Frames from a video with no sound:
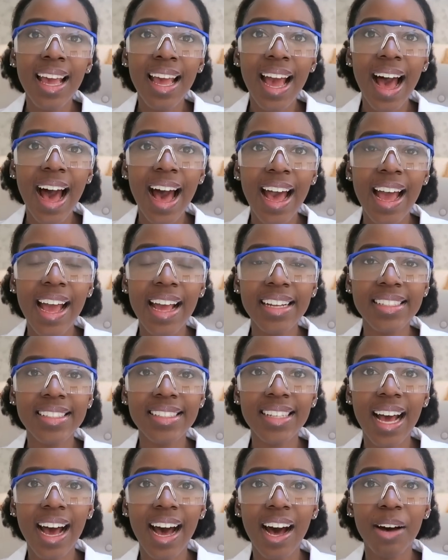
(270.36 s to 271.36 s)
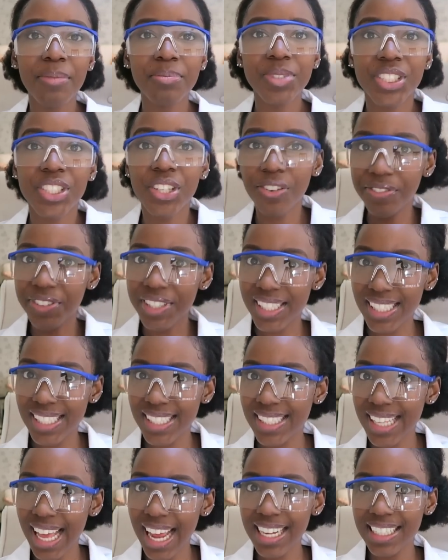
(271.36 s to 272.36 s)
And um, she obviously
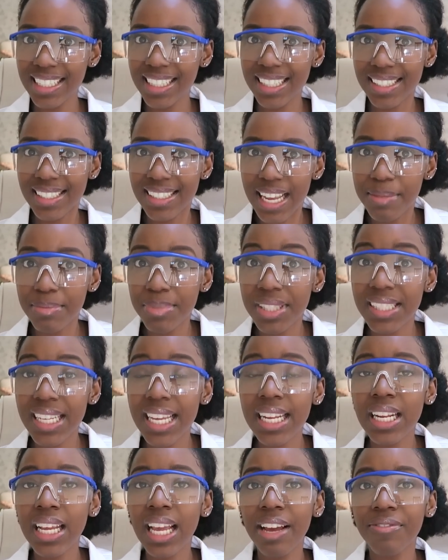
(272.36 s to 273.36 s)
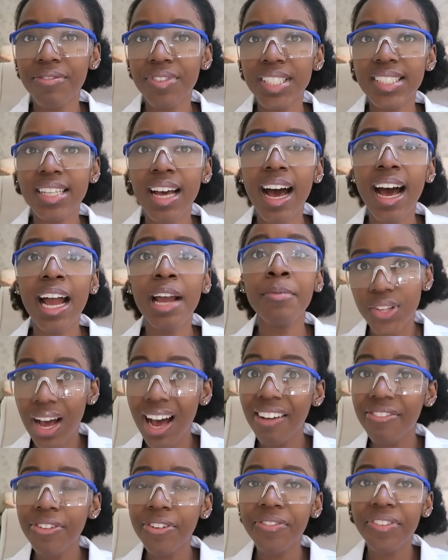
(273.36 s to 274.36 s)
sat in the same every time. So
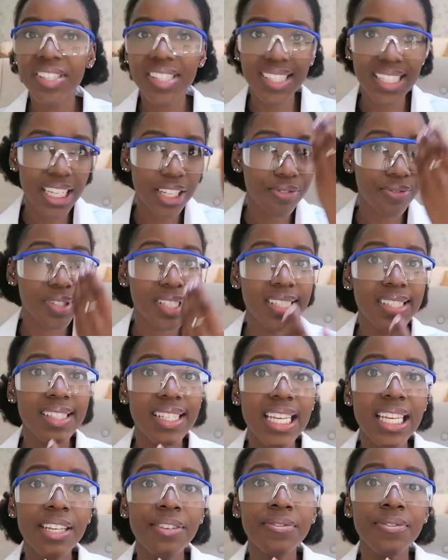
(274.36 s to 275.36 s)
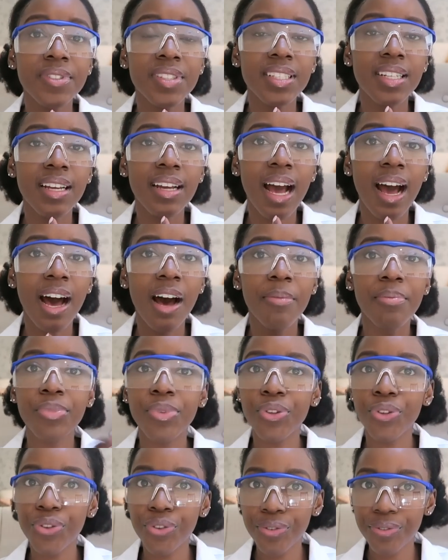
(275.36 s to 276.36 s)
half of her skin received um,
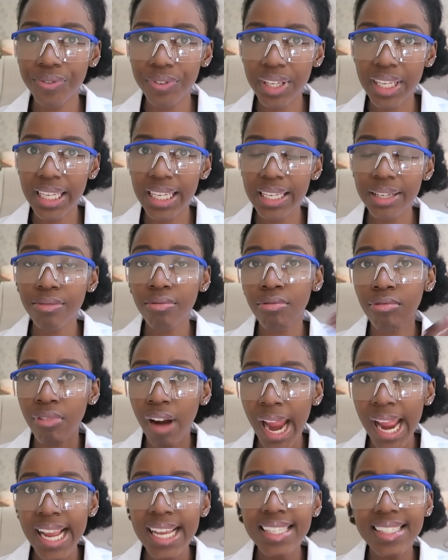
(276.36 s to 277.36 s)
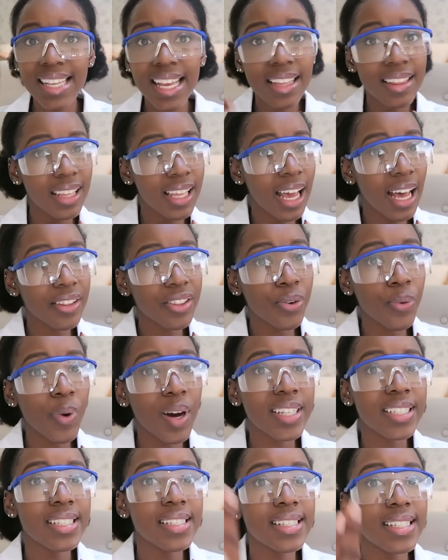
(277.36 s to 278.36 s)
UV rays and the other
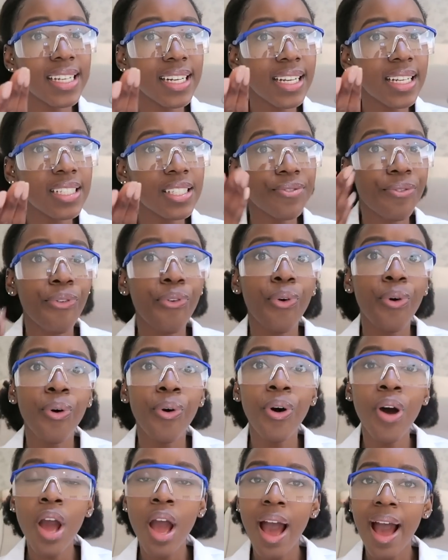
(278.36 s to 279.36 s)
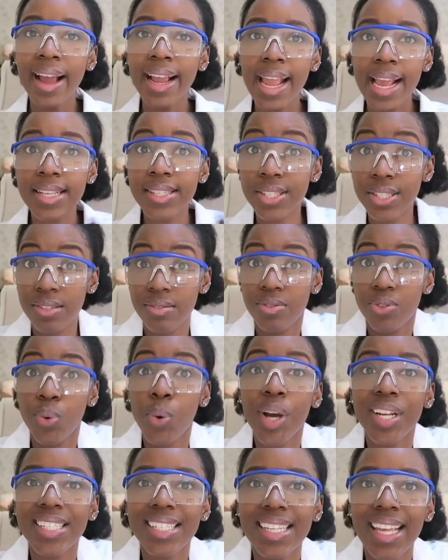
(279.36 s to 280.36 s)
one didn't for I guess
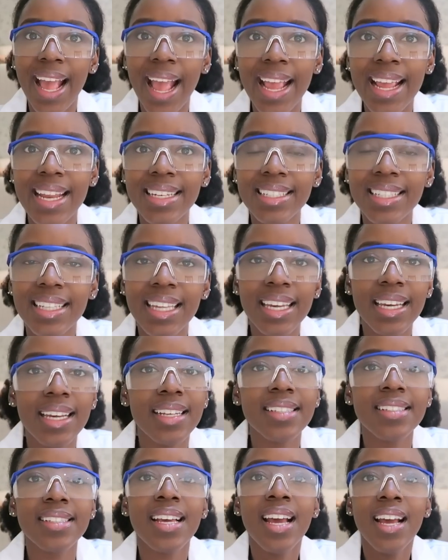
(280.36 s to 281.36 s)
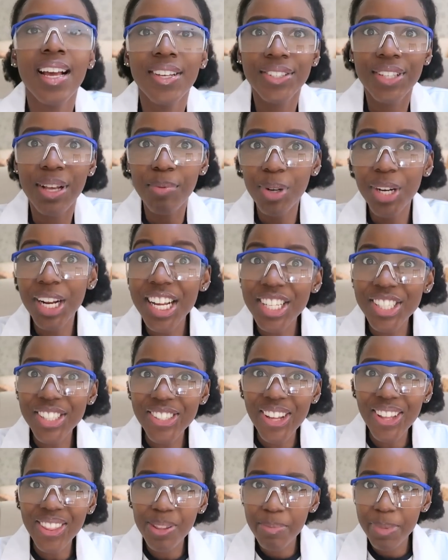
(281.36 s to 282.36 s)
28 years. So I'm going to
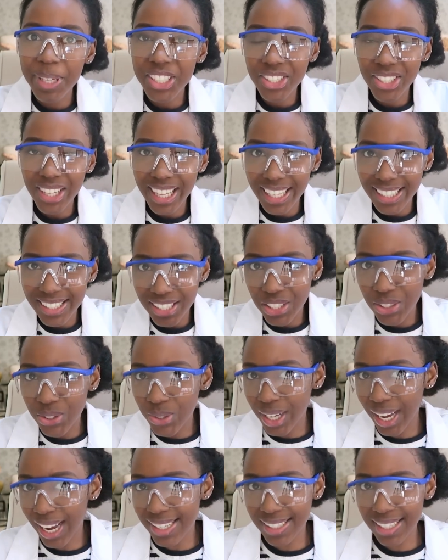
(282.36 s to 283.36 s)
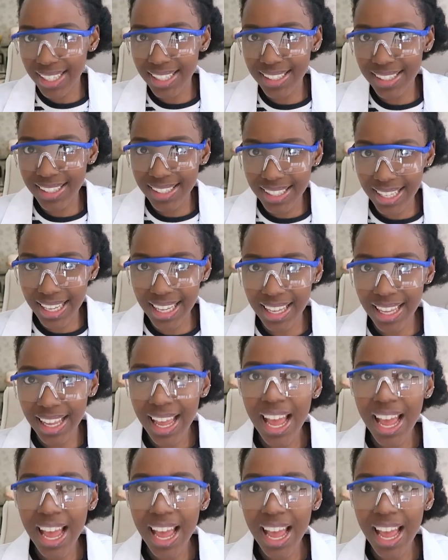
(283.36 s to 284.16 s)
insert the picture here so you guys can see.